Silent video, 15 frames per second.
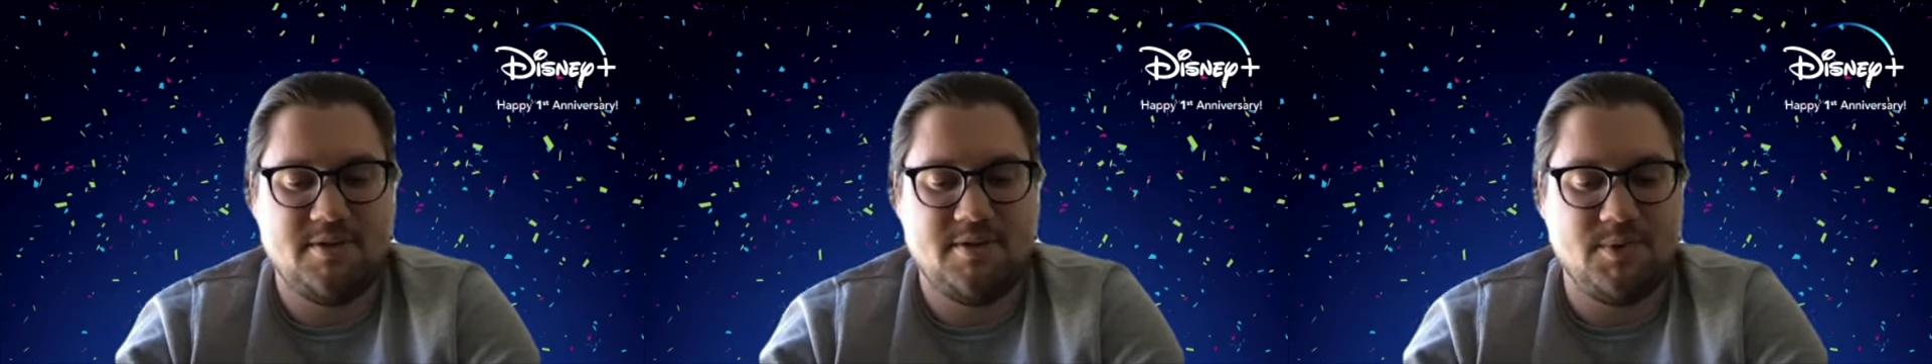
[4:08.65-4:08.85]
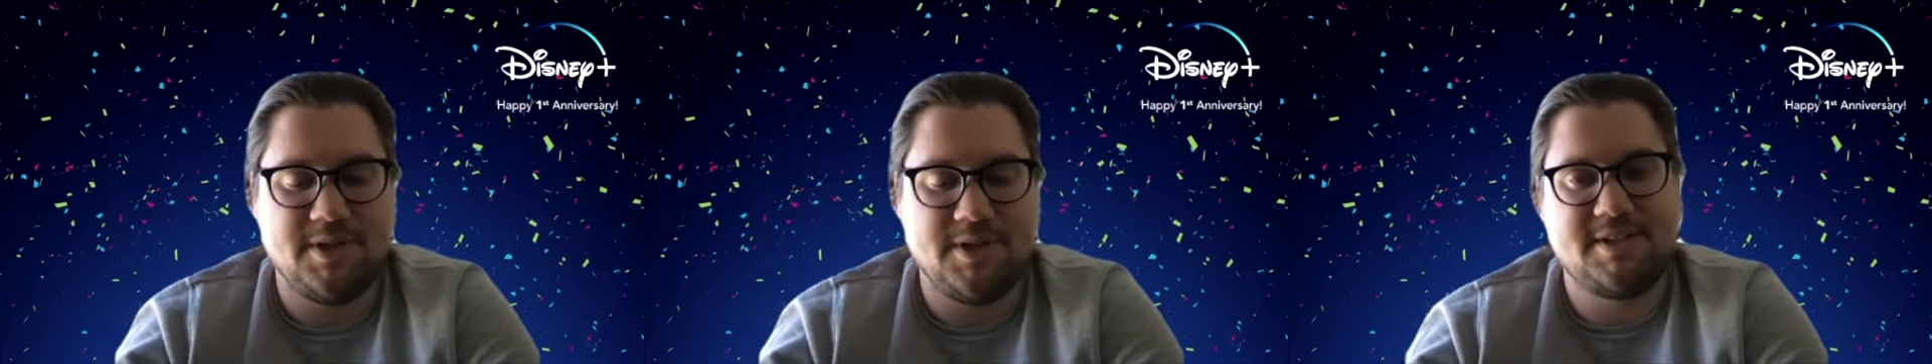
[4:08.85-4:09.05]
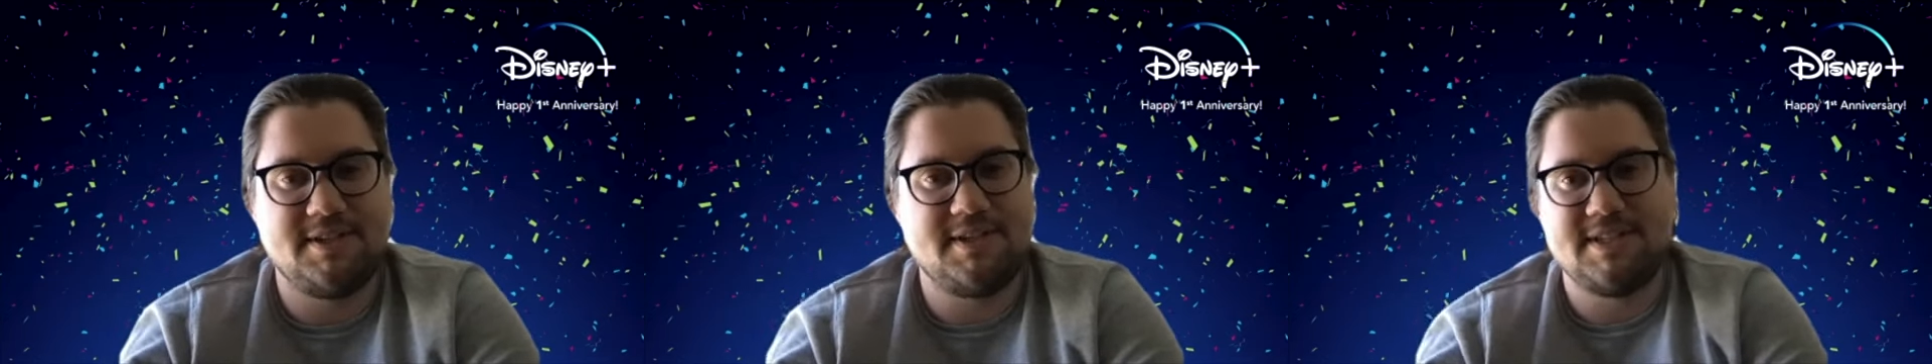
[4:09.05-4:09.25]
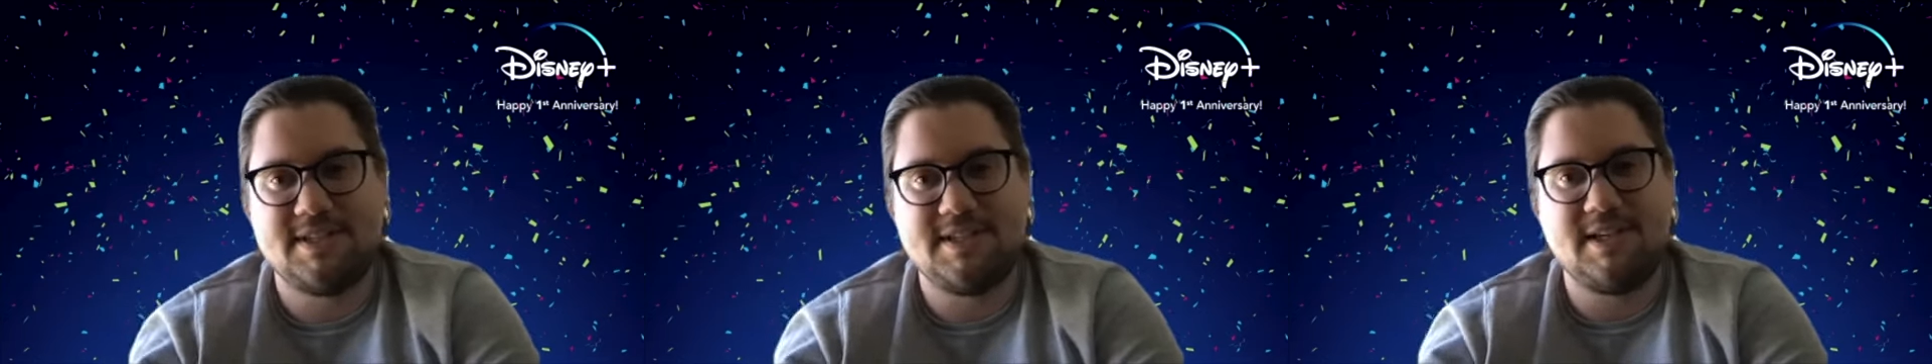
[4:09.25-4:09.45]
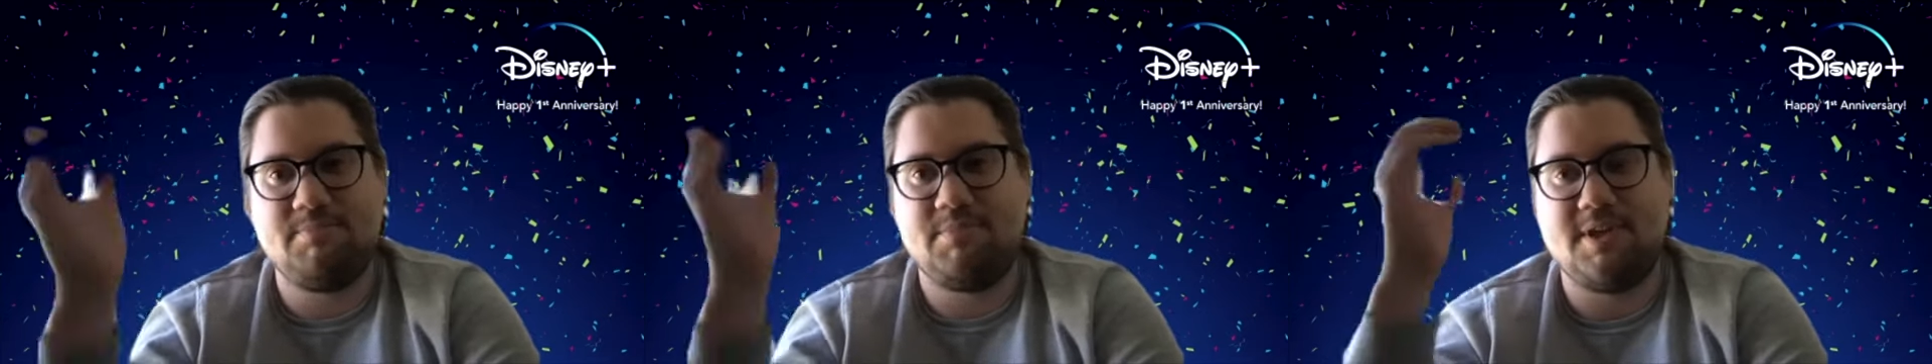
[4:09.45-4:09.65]
with
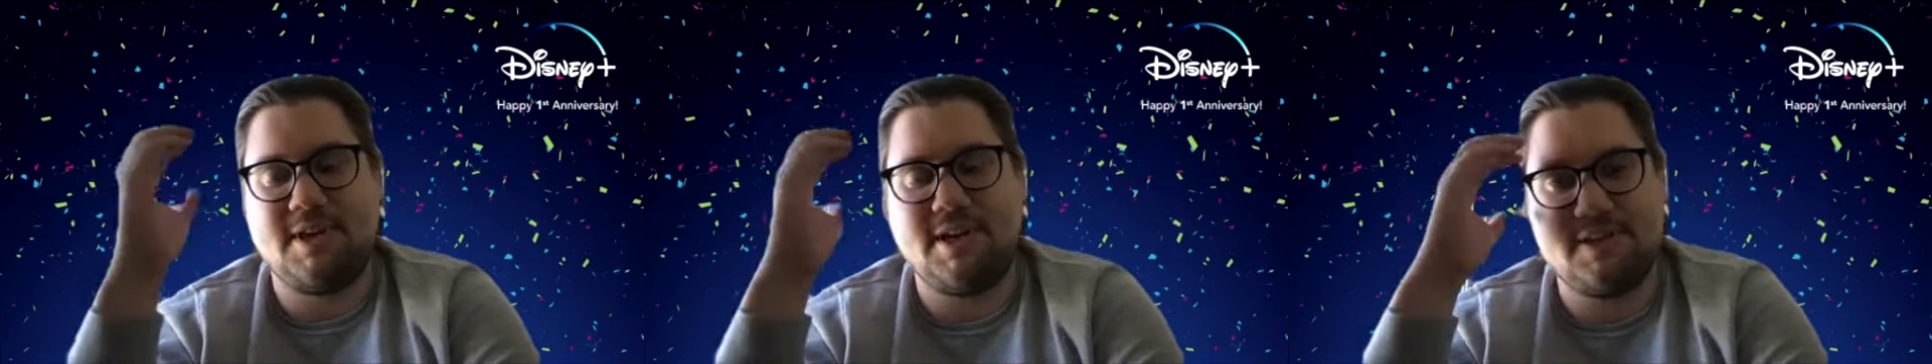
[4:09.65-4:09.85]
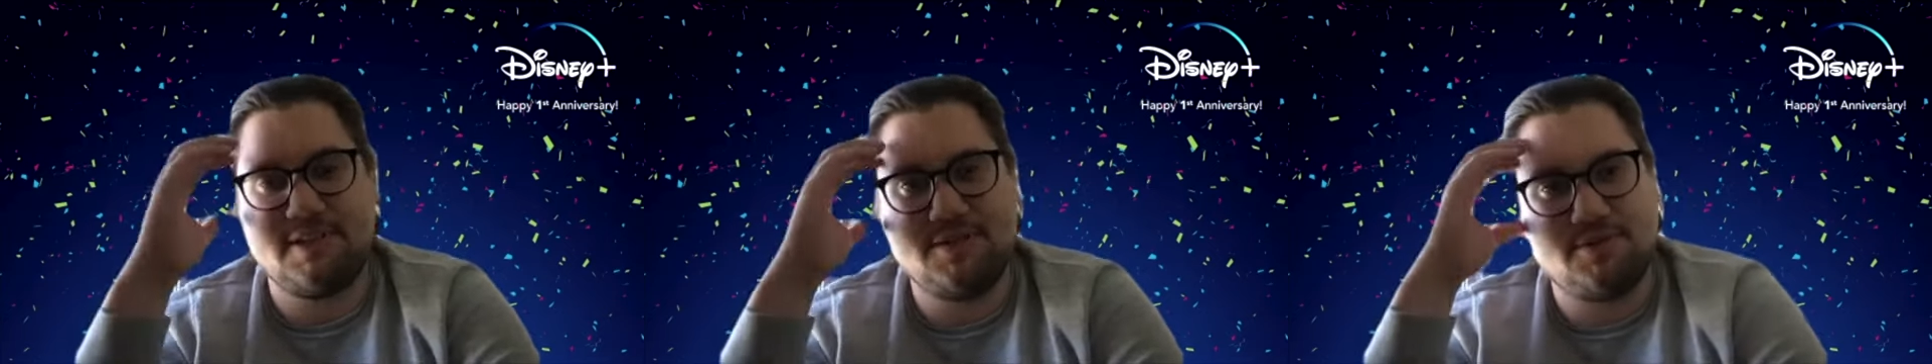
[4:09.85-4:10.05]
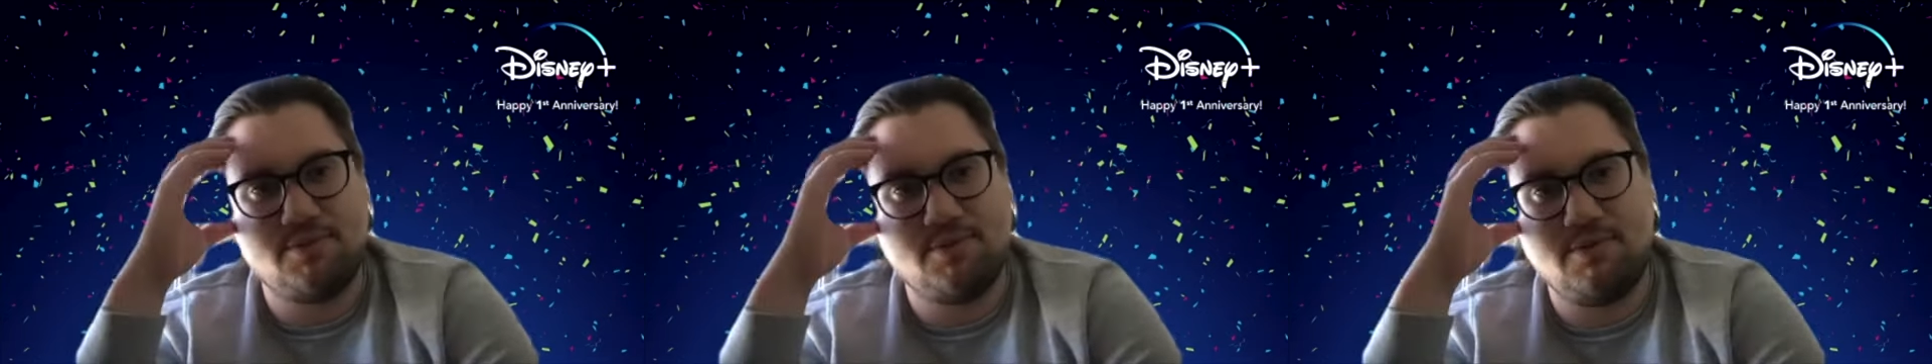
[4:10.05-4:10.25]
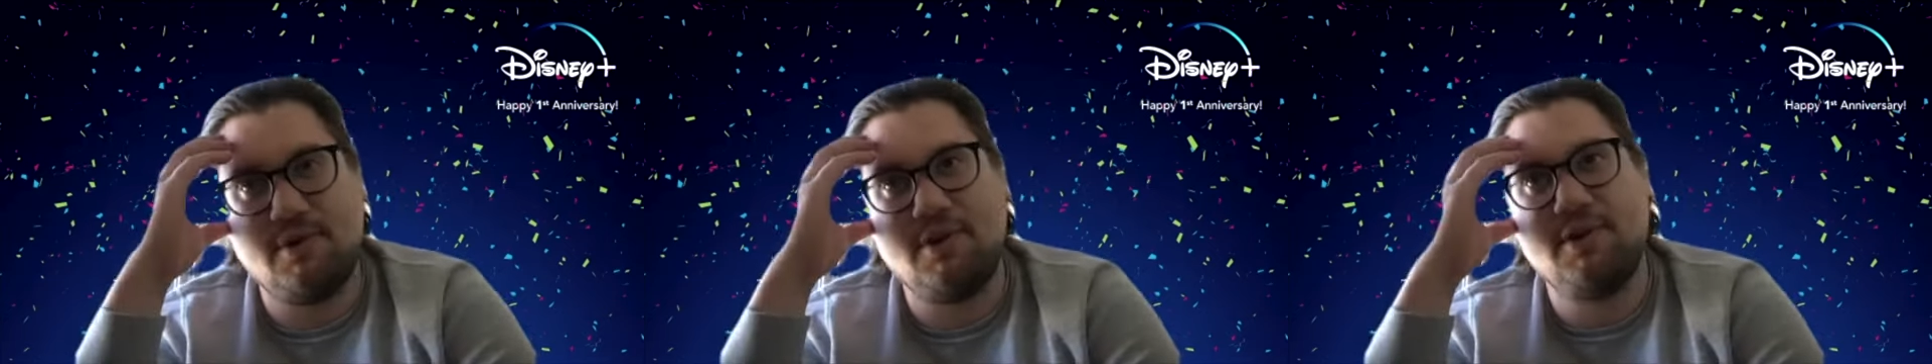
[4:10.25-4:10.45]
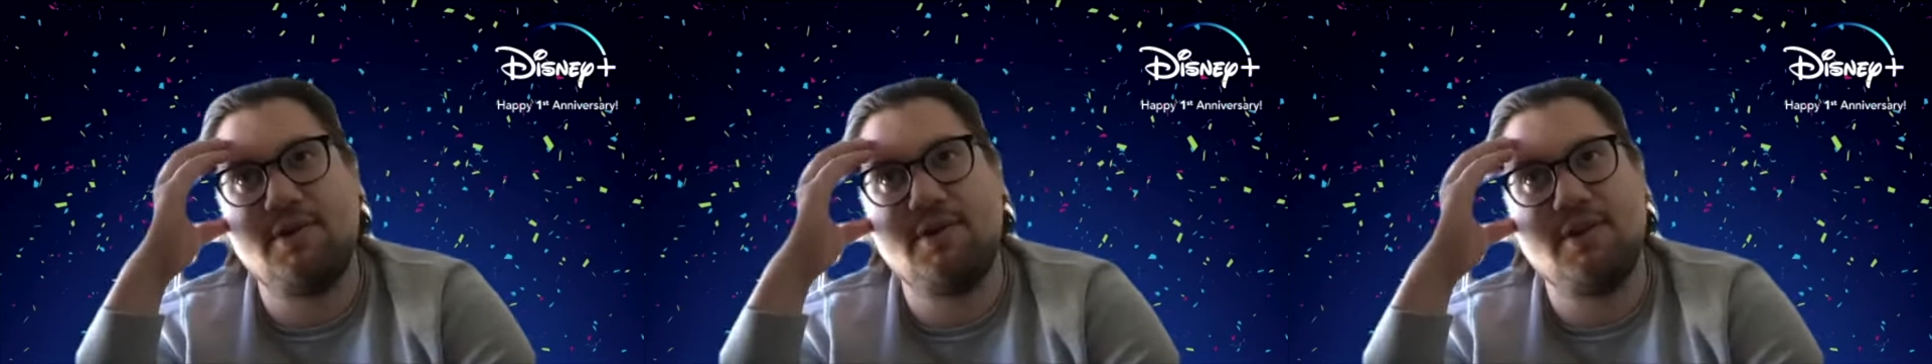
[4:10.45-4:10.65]
Disney Plus
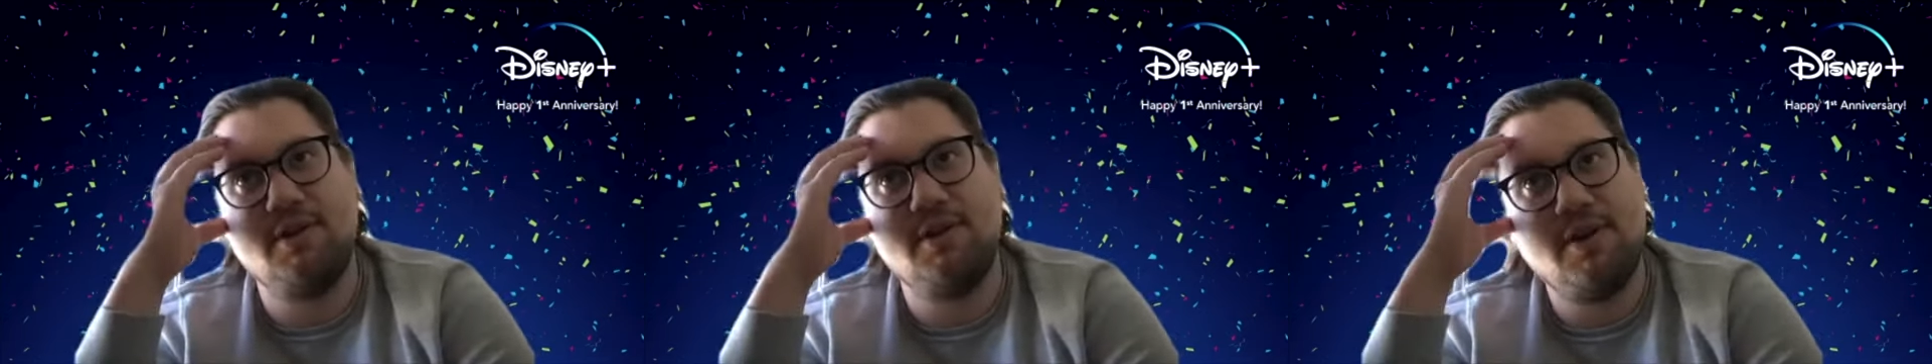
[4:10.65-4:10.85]
or